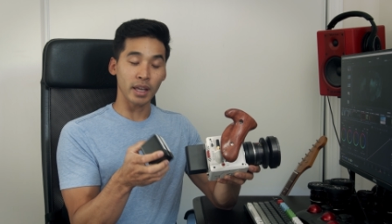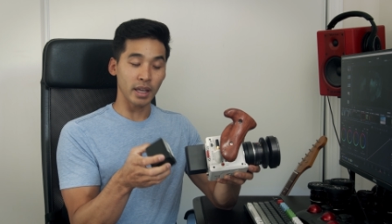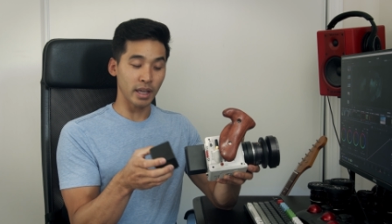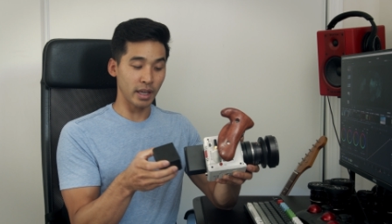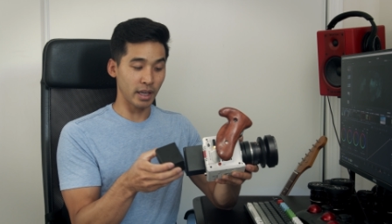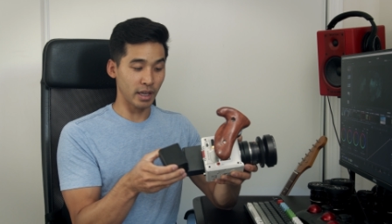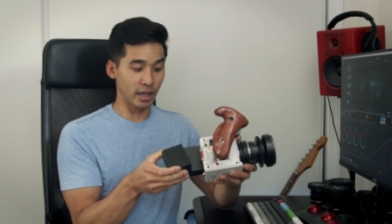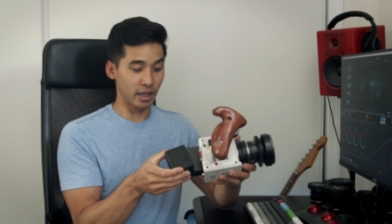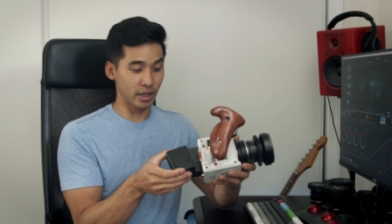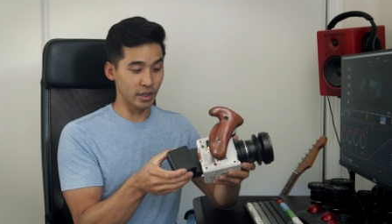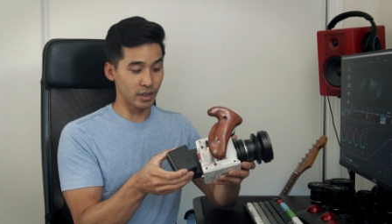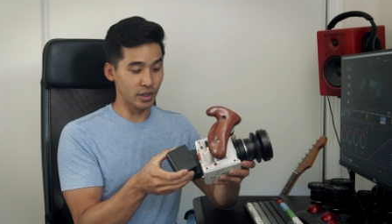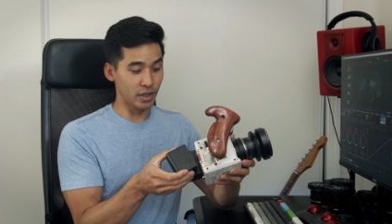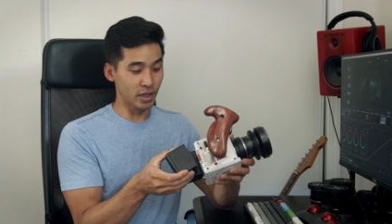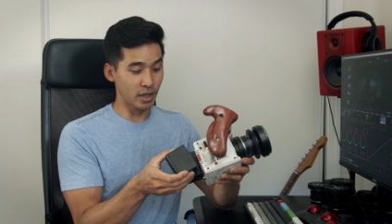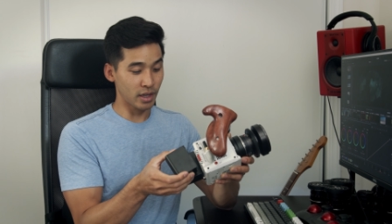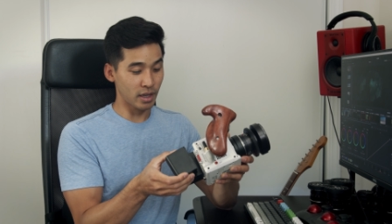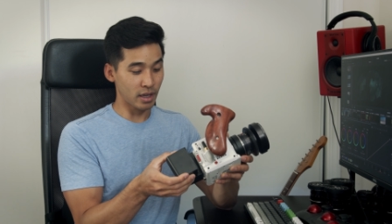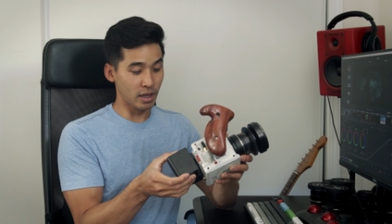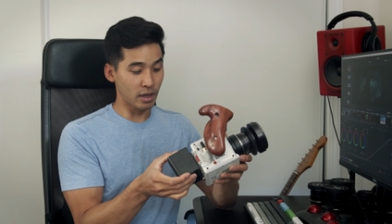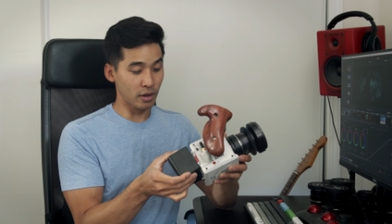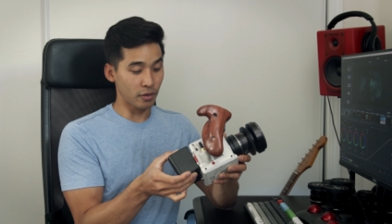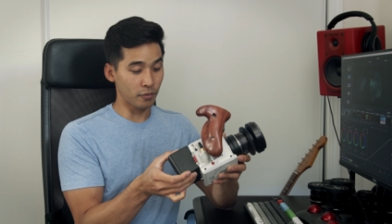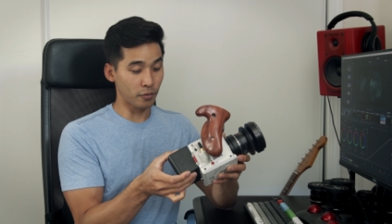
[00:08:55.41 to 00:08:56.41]
And
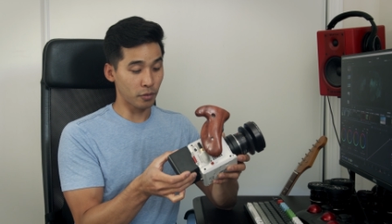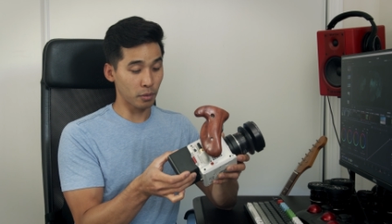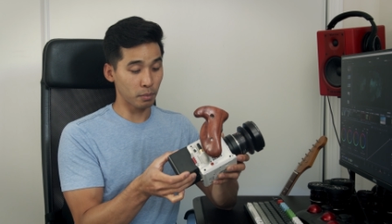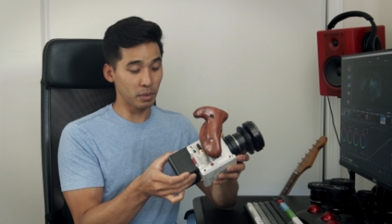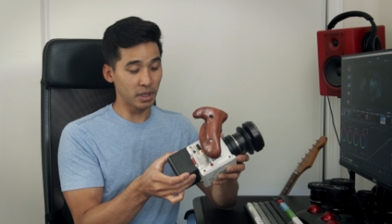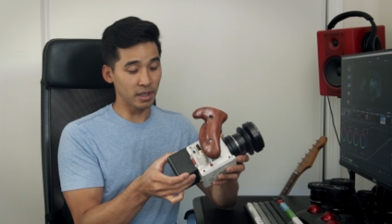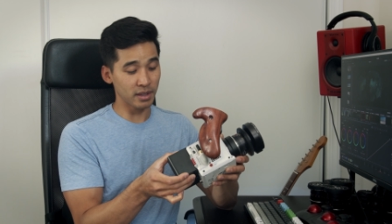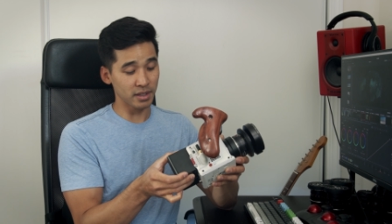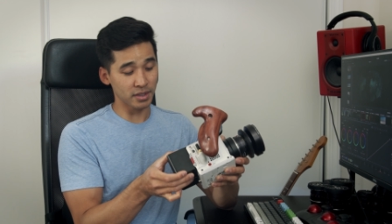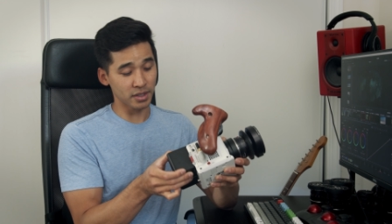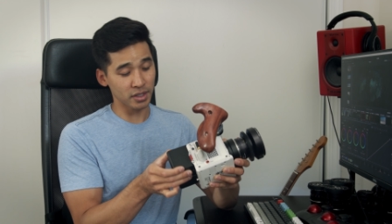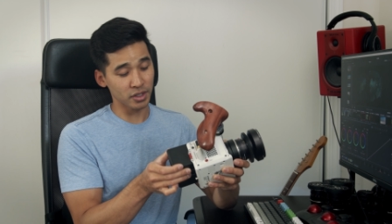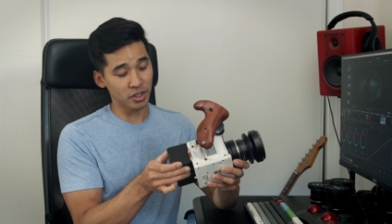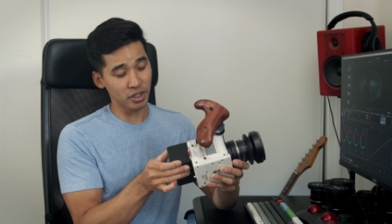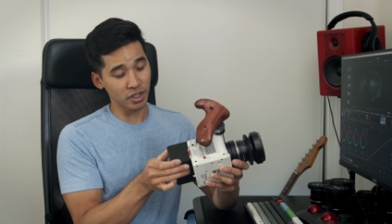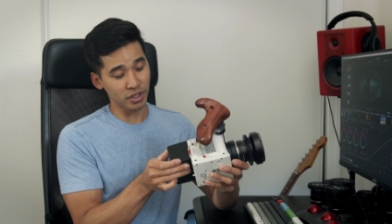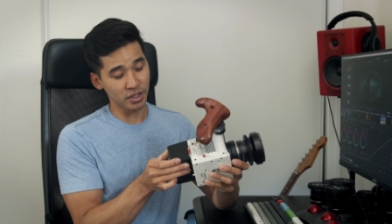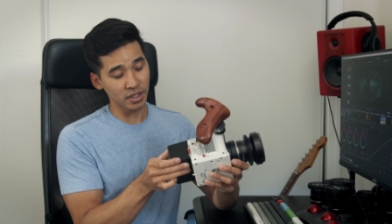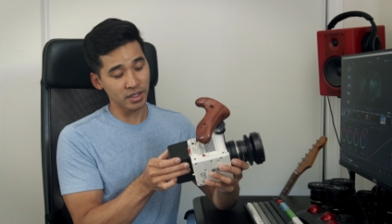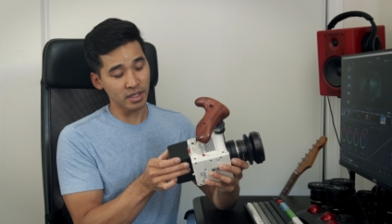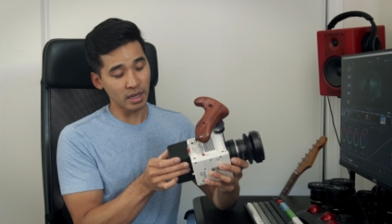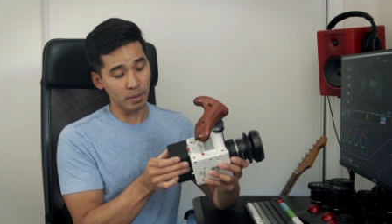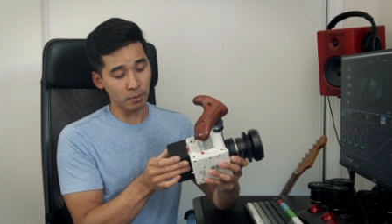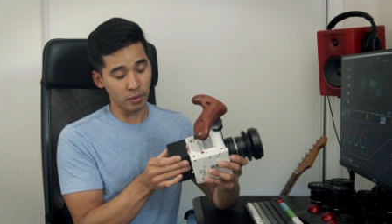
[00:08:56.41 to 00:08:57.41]
for me, this is just
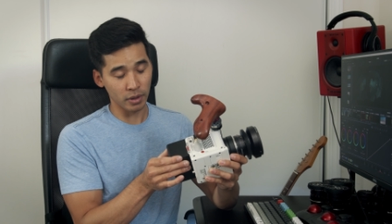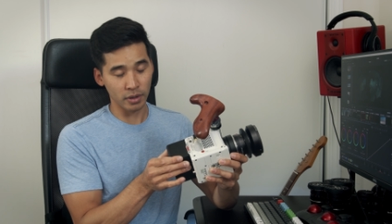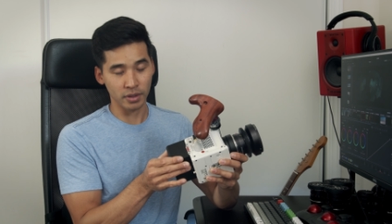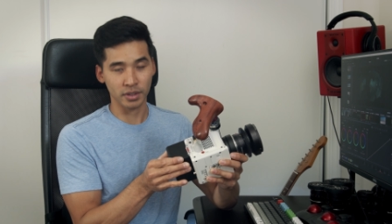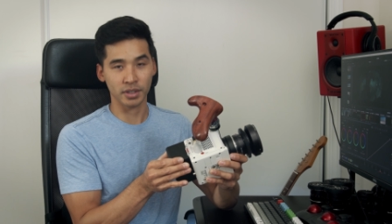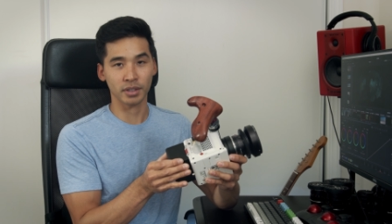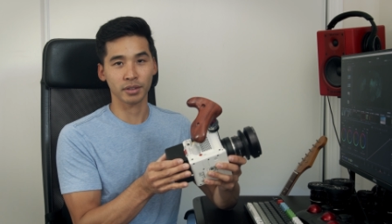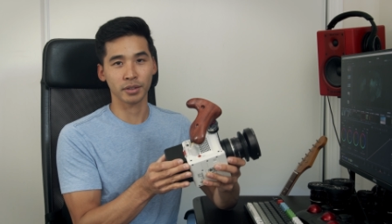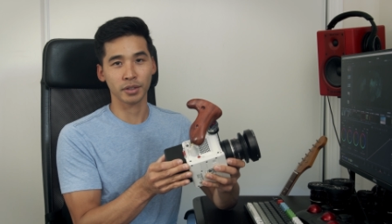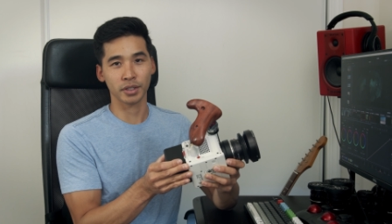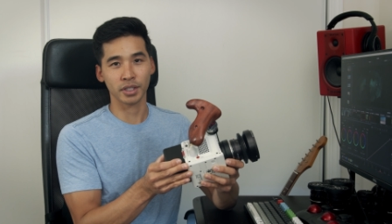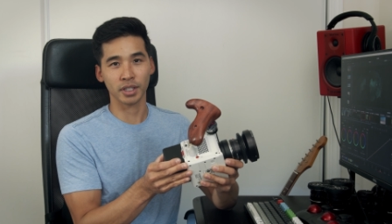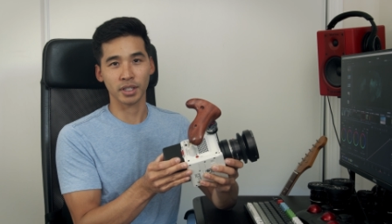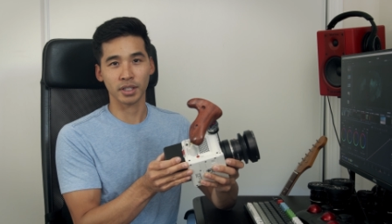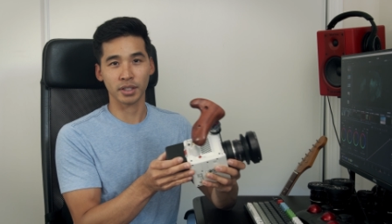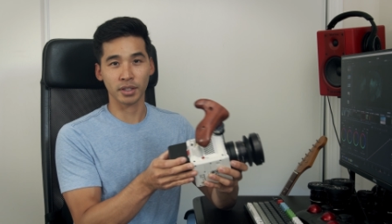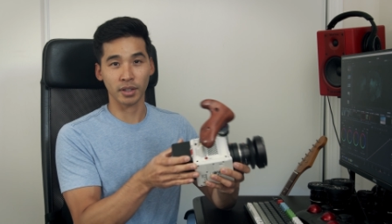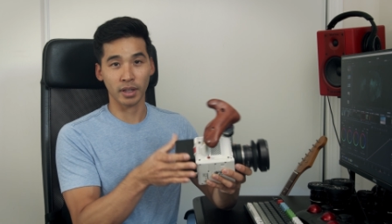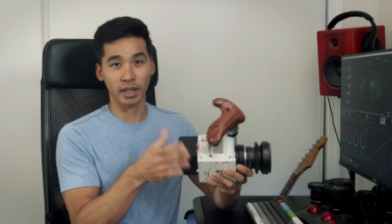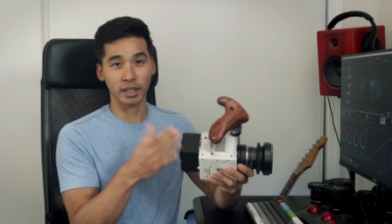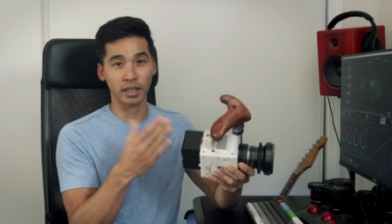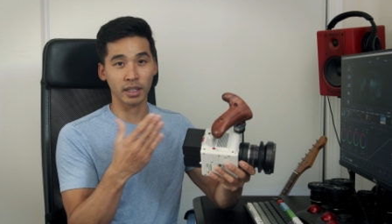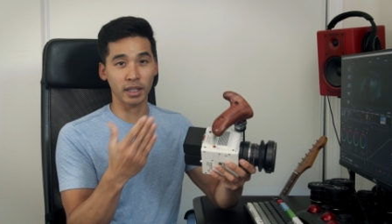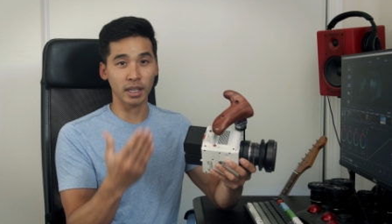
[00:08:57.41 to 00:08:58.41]
a temporary solution
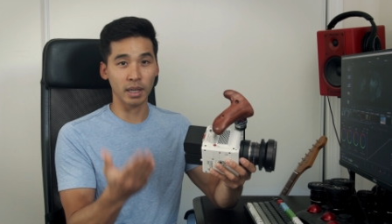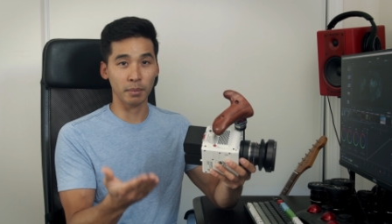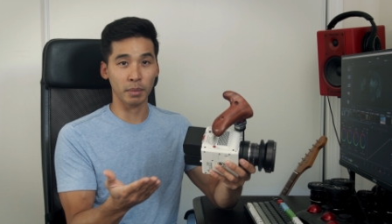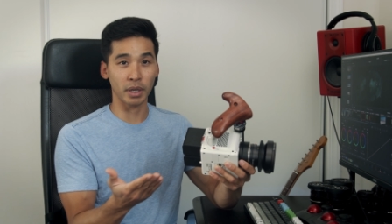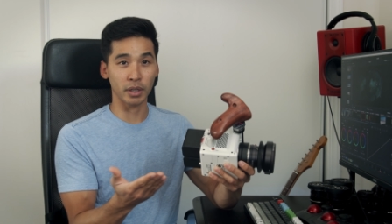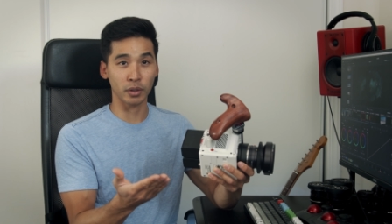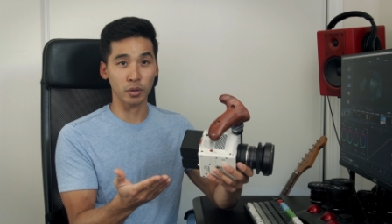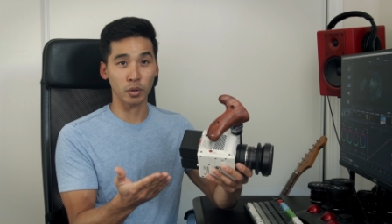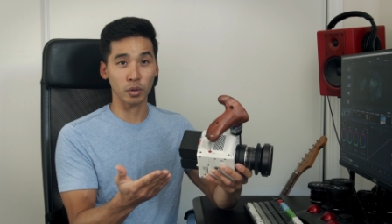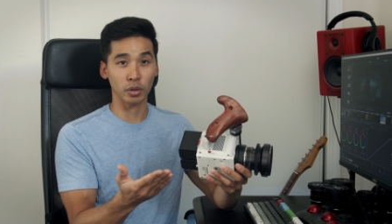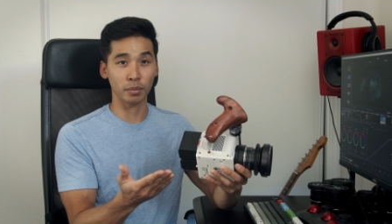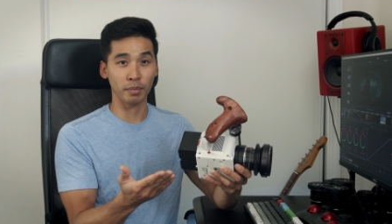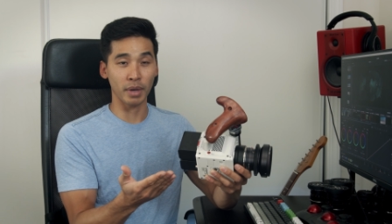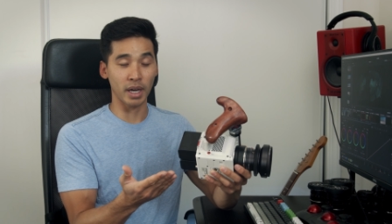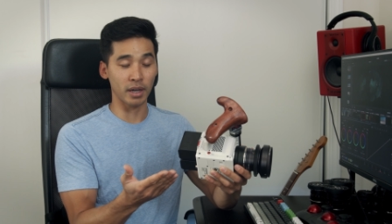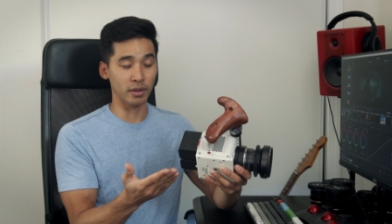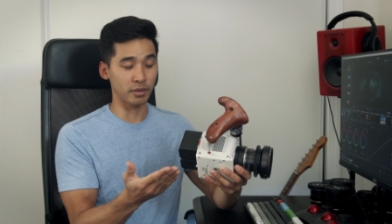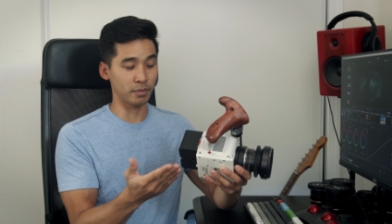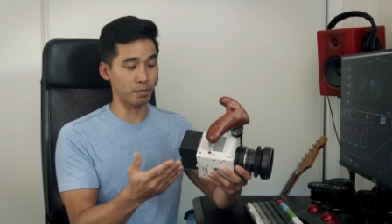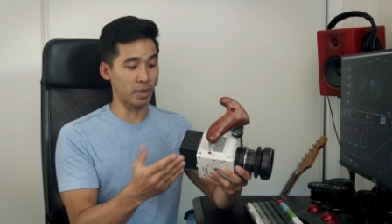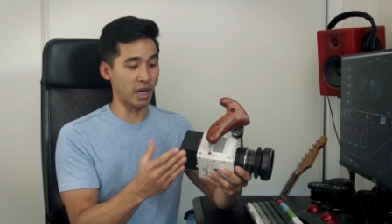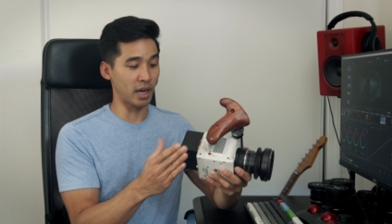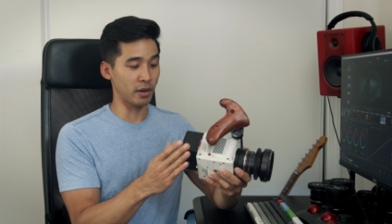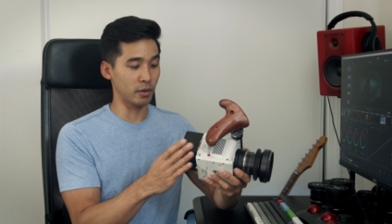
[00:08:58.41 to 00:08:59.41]
until I could get my gold
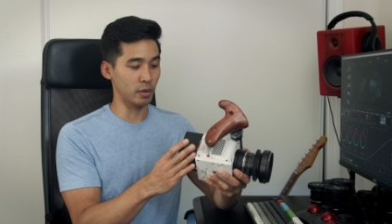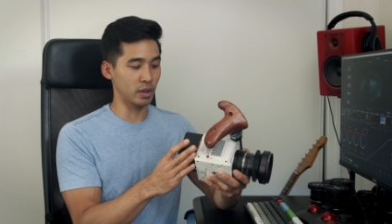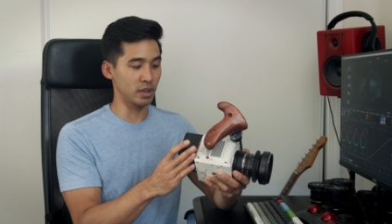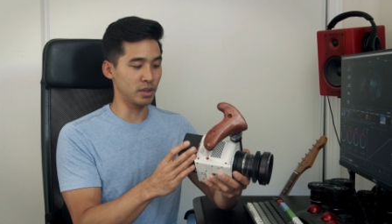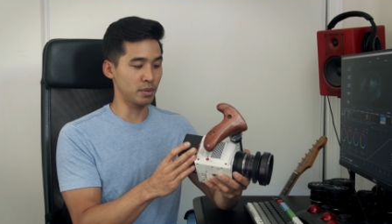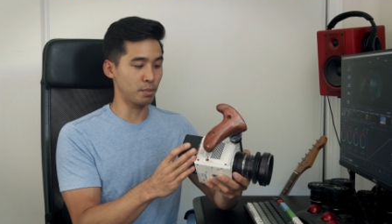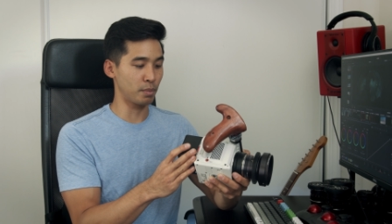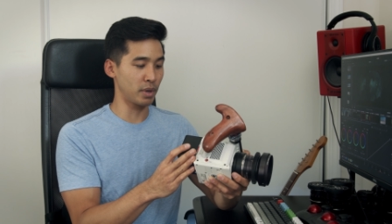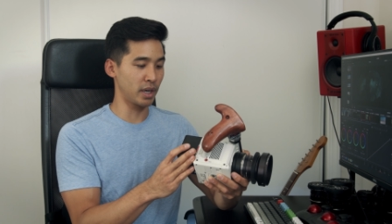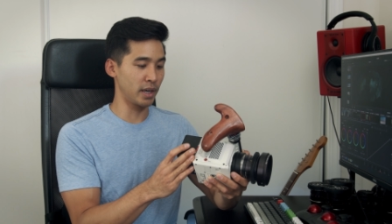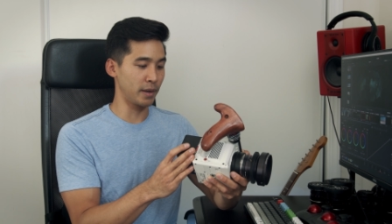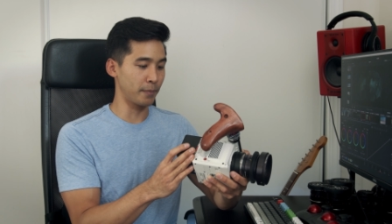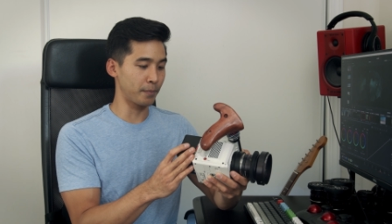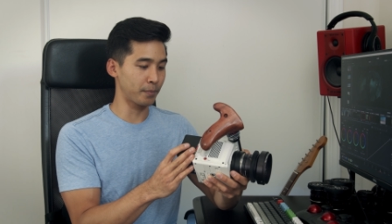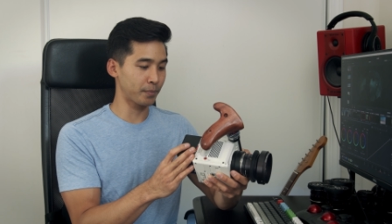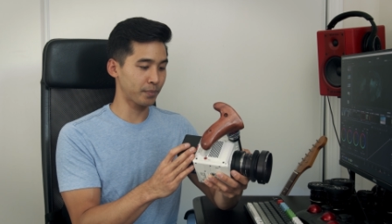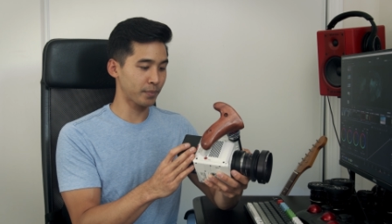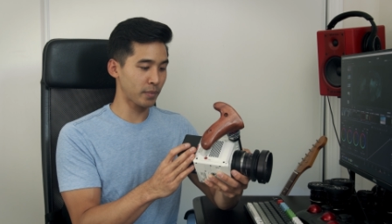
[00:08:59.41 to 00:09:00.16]
mount batteries, but,